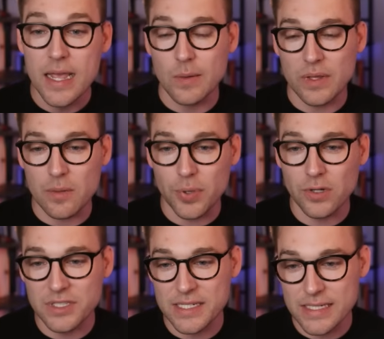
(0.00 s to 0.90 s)
And what the
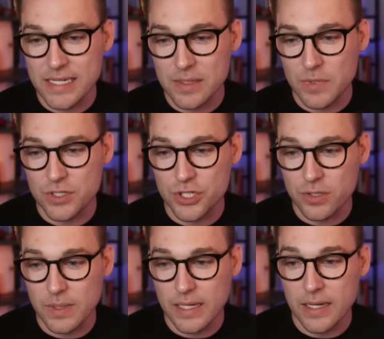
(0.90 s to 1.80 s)
Pulse team is
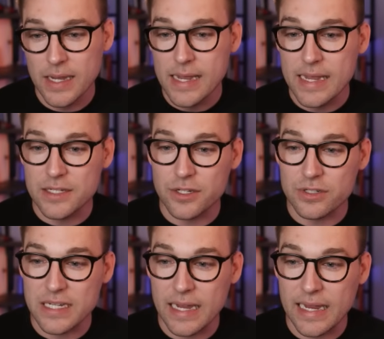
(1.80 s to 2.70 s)
doing is they're
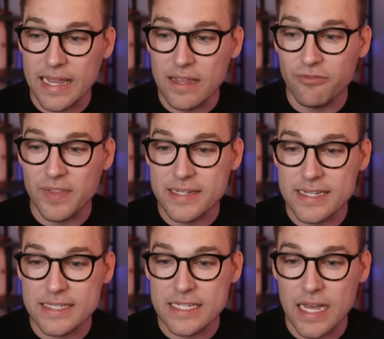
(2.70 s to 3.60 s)
saying if this
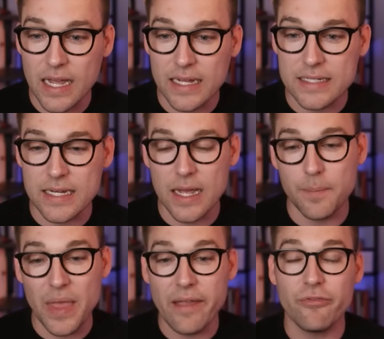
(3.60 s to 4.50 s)
is not
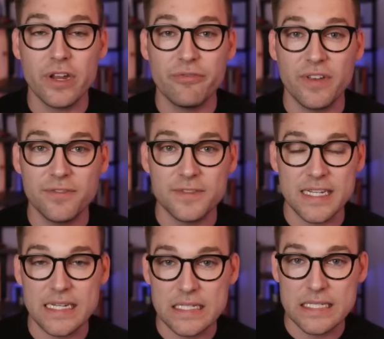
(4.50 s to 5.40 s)
every
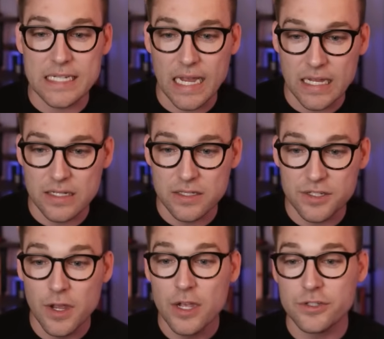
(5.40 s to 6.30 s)
15
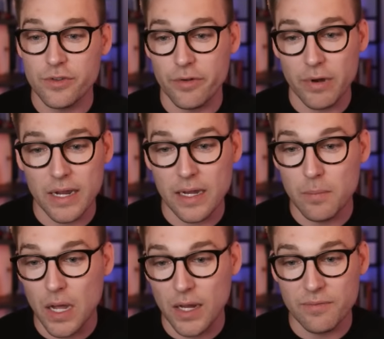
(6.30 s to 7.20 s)
seconds, so they're running a
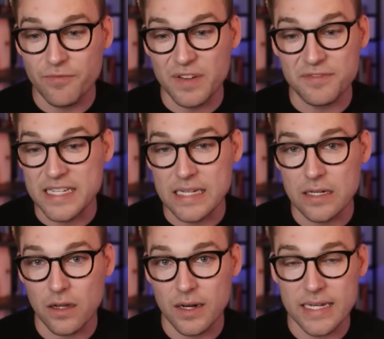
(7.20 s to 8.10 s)
mod
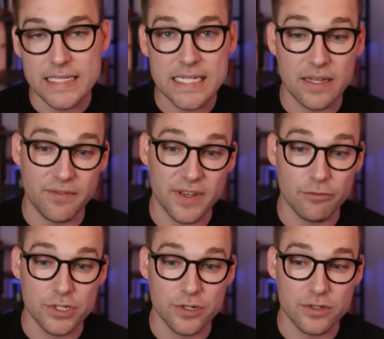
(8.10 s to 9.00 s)
15 on it and seeing if it
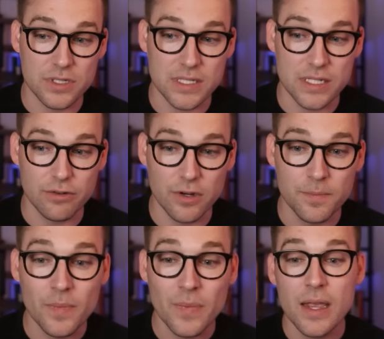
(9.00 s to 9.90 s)
returns 0.
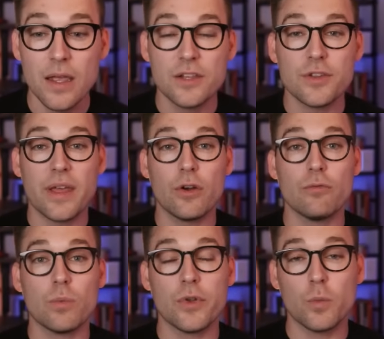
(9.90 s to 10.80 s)
So they're
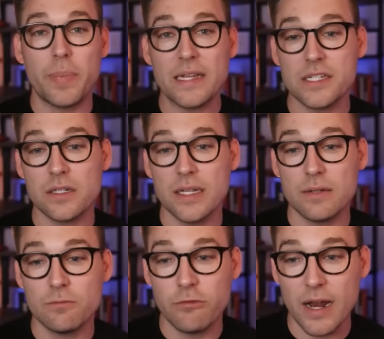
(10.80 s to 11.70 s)
basically
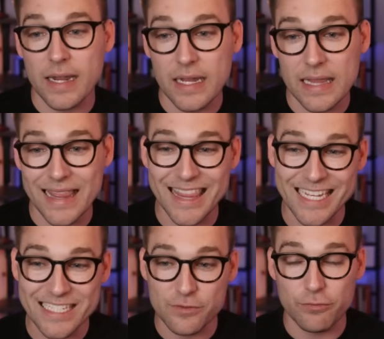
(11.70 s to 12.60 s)
running
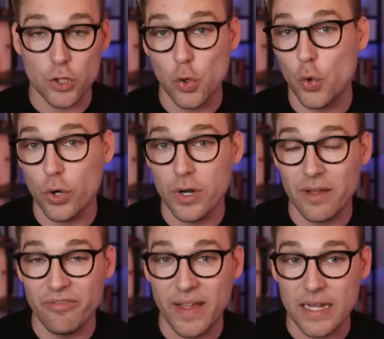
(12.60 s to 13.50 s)
this record
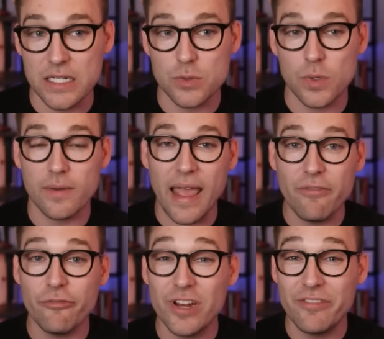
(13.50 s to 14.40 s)
event
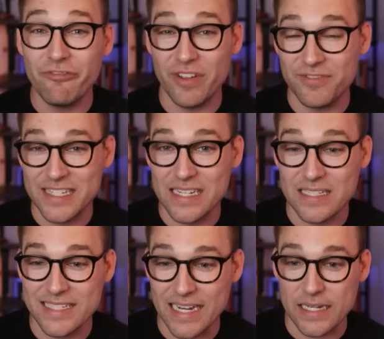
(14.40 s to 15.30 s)
every
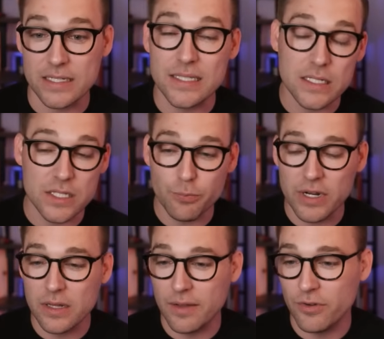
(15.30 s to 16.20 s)
15 seconds. And it's a
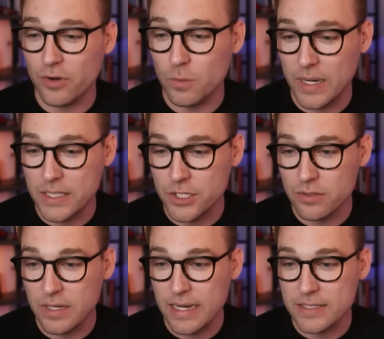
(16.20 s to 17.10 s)
pretty clever way to
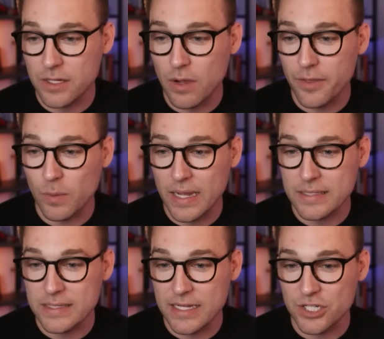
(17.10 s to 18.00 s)
do it. And so
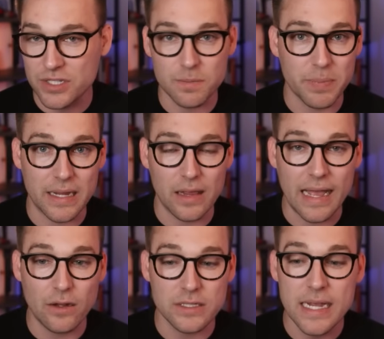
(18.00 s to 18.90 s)
otherwise they just bail
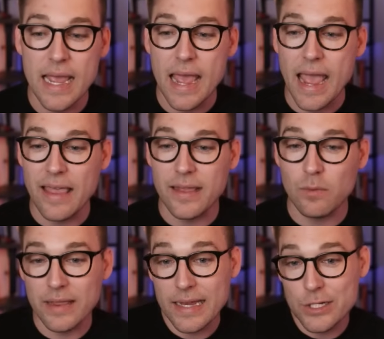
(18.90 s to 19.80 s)
out. And then
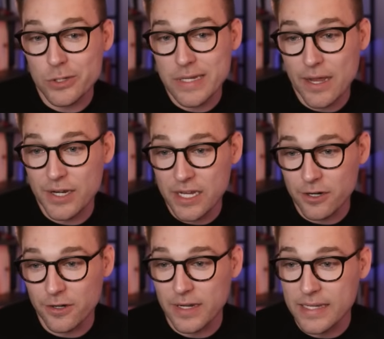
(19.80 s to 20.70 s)
what they do down
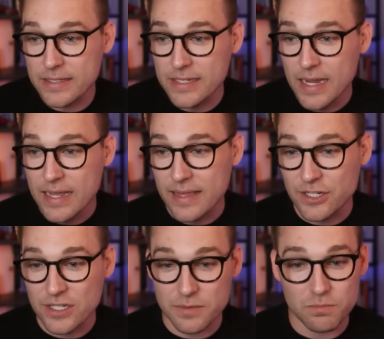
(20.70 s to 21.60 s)
here is they
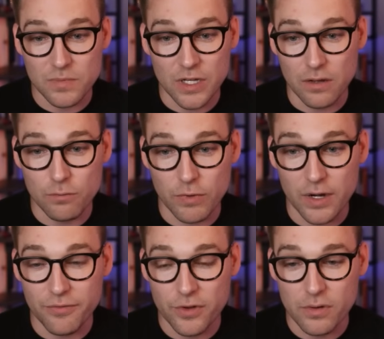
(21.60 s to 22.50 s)
just, run
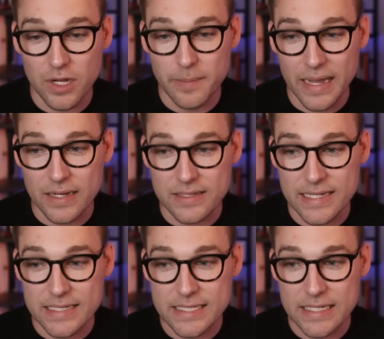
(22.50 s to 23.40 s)
a few commands.
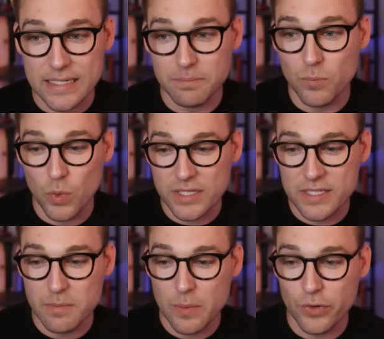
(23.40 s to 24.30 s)
They see what's
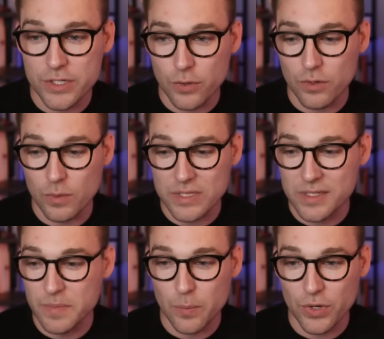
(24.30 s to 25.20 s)
the memory total, what's
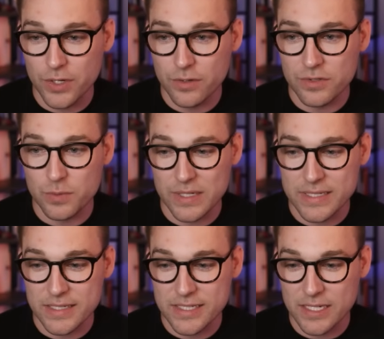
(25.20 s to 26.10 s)
the memory used,
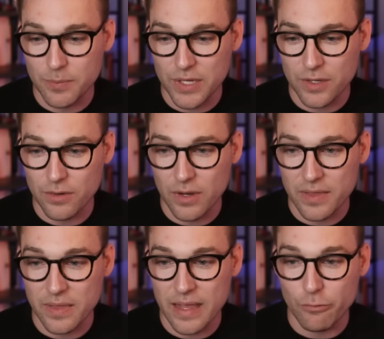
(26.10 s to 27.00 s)
what's the CPU, and
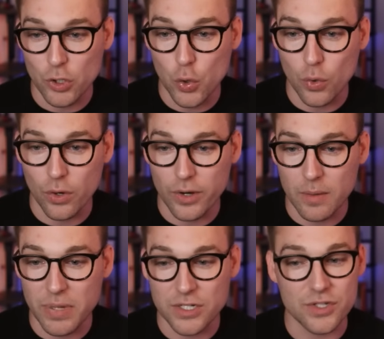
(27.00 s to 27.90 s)
then they record a
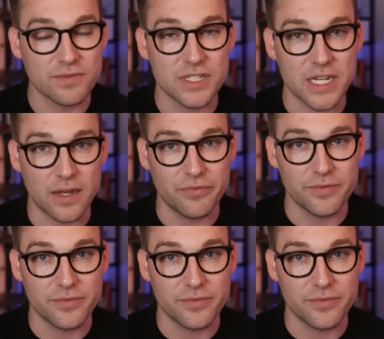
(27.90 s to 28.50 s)
bunch of stuff.